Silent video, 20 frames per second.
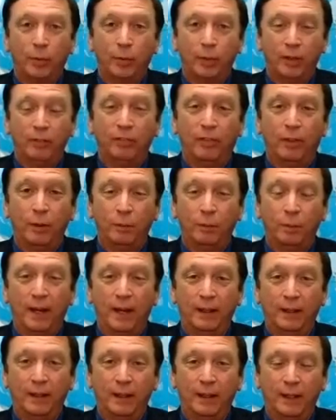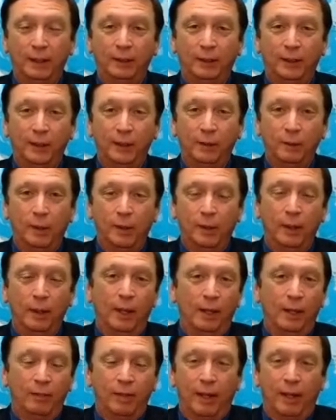really flown by tonight, Jill.
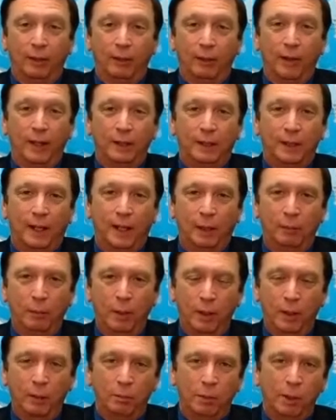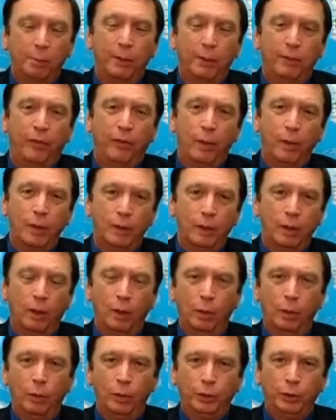I've had a great time. But before you
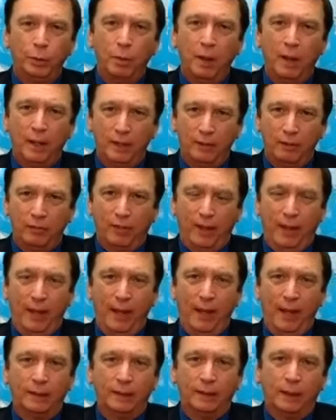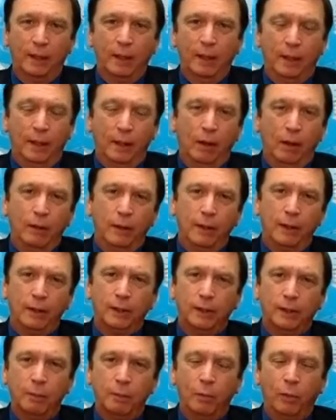go, would you mind if I ask, are there
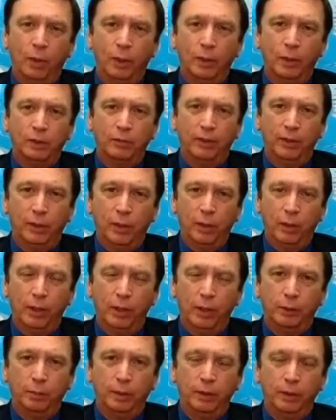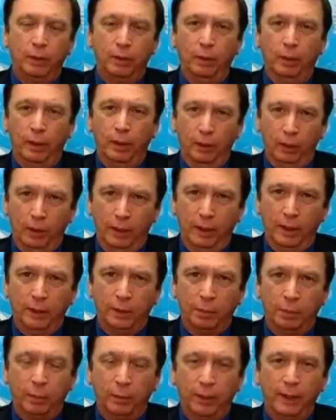some words of encouragement or
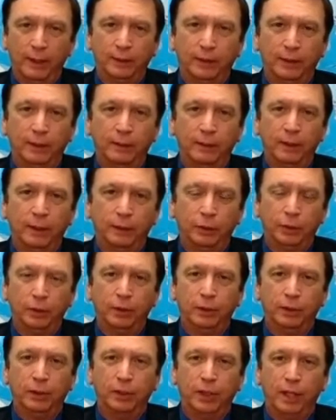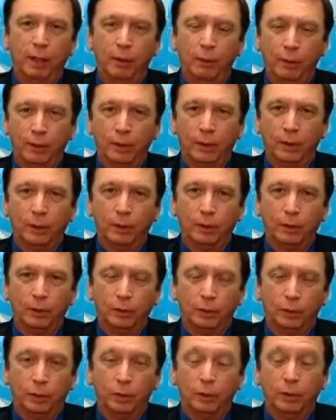inspiration that you could share with our
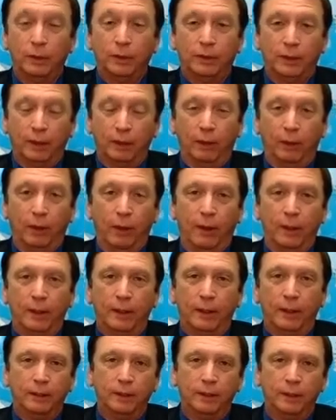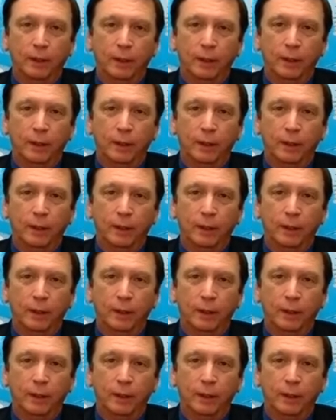students and our audience?